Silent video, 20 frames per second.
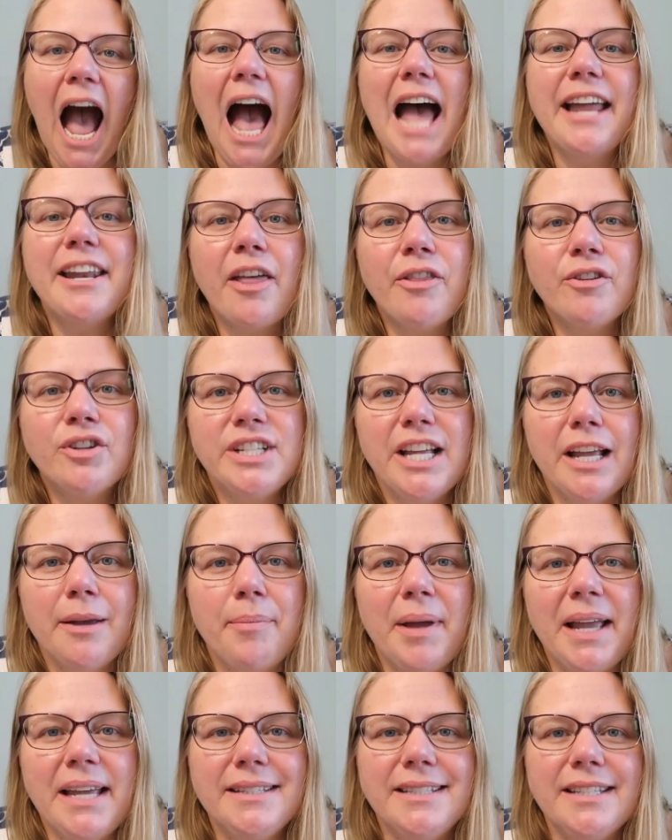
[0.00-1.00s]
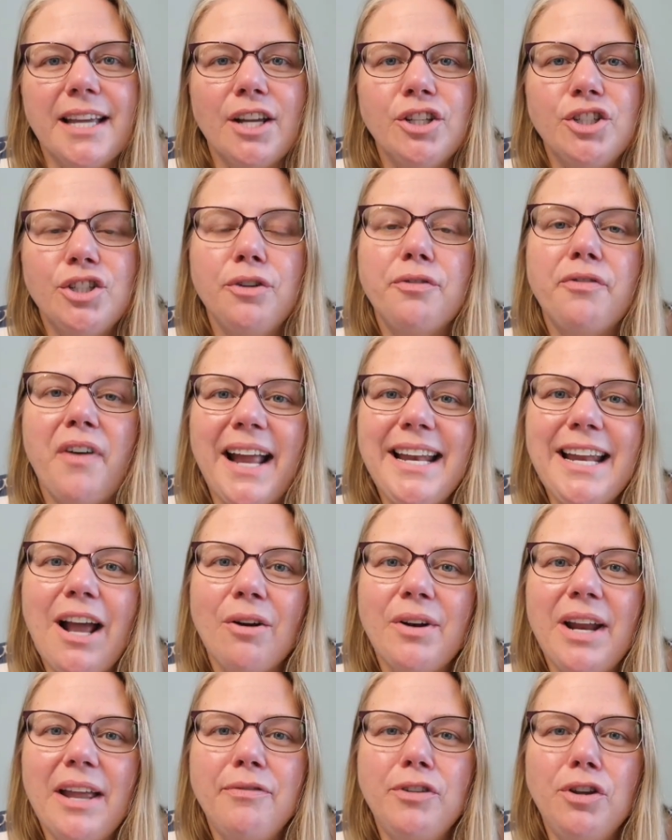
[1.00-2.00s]
Another tip is to find
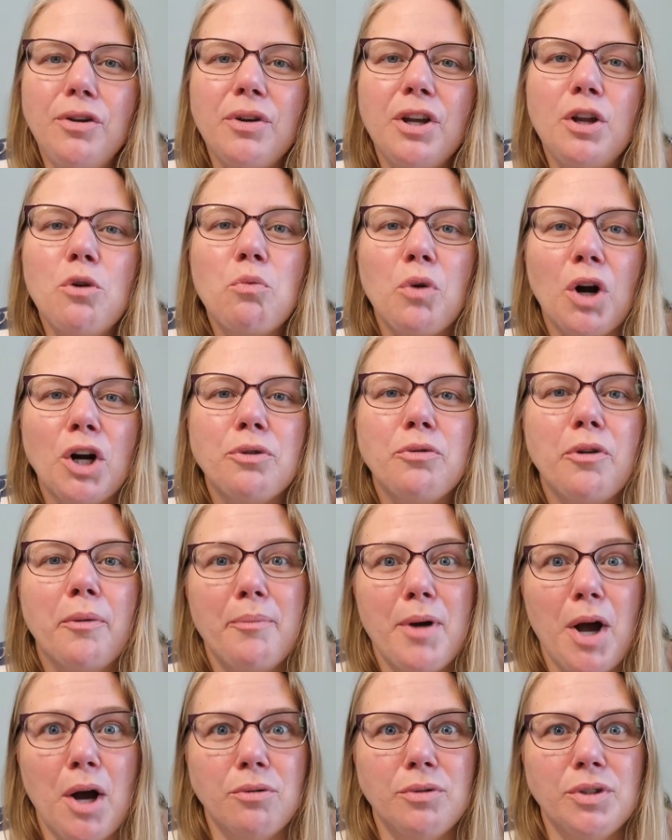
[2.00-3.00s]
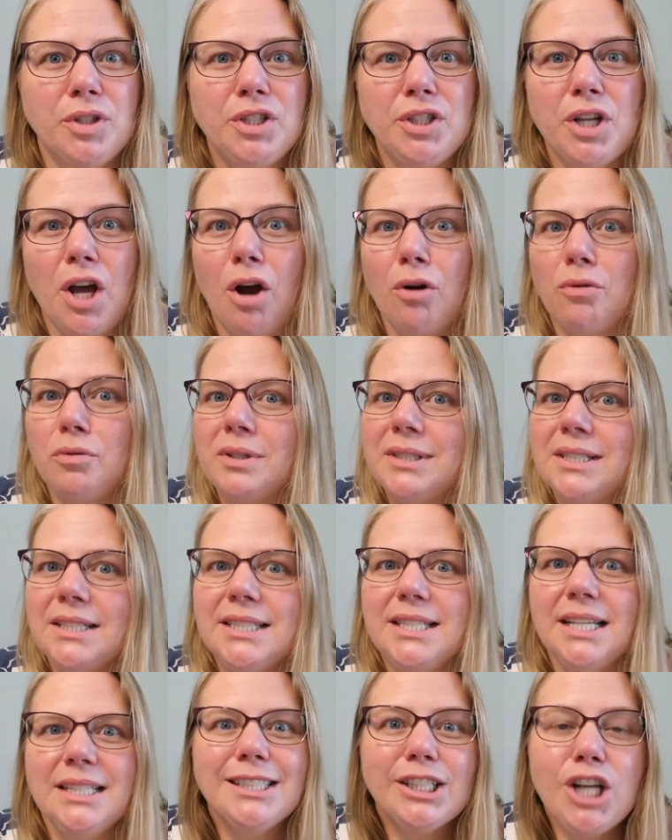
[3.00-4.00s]
out if you can work remote. So
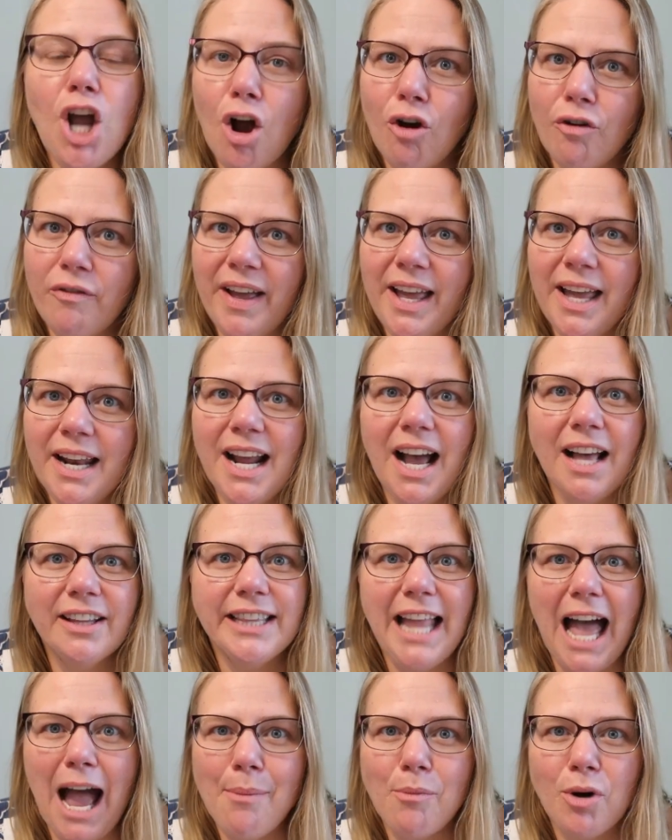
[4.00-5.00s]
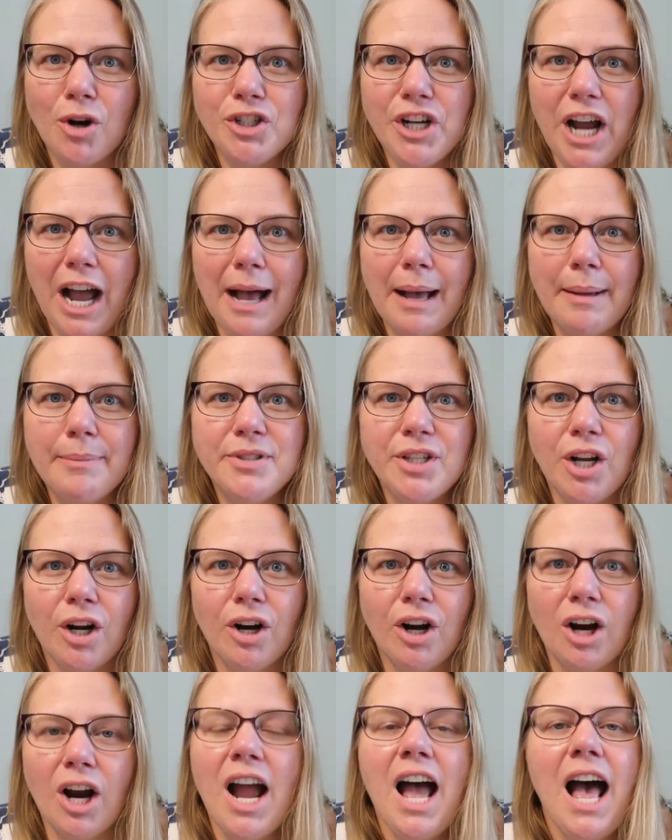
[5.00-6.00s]
since COVID, a lot more jobs
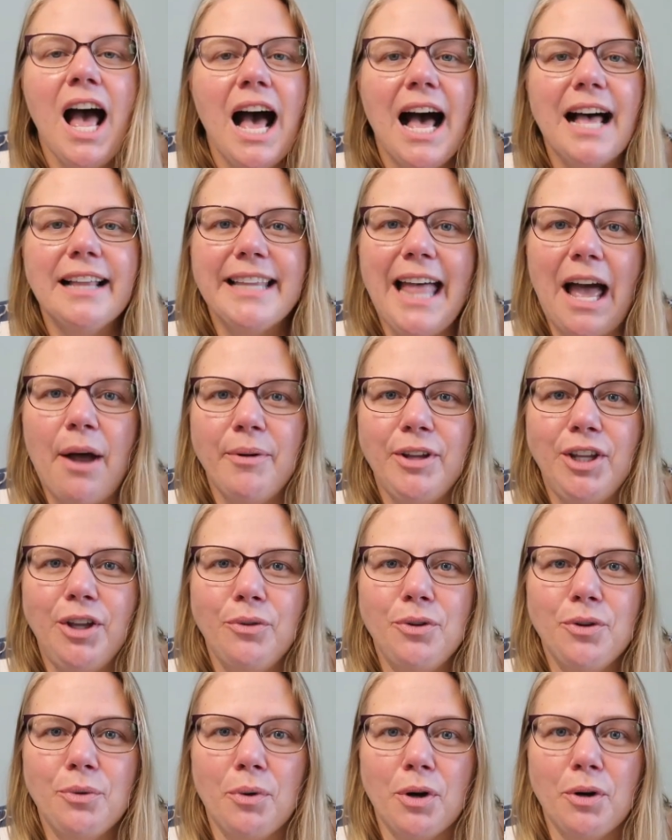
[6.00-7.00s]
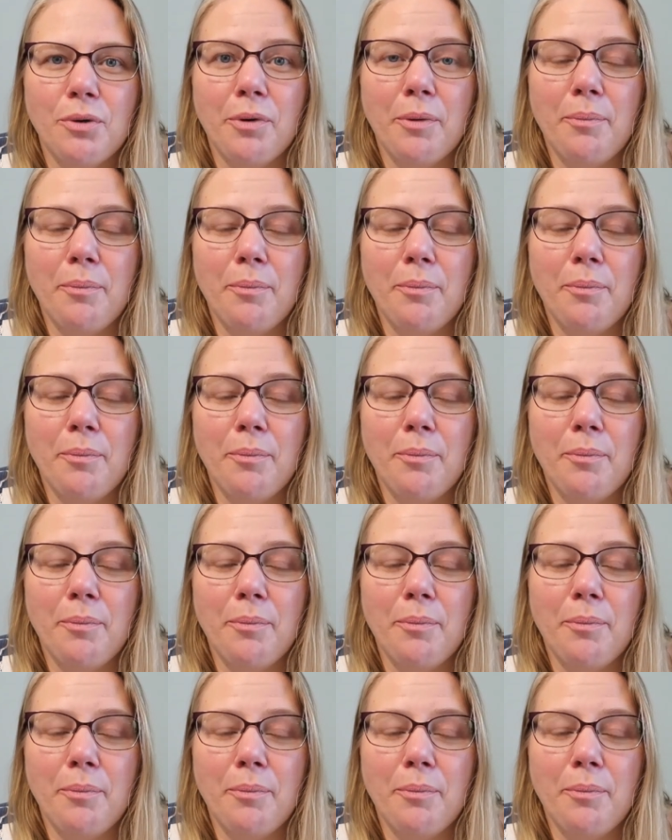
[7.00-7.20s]
are allowing you to work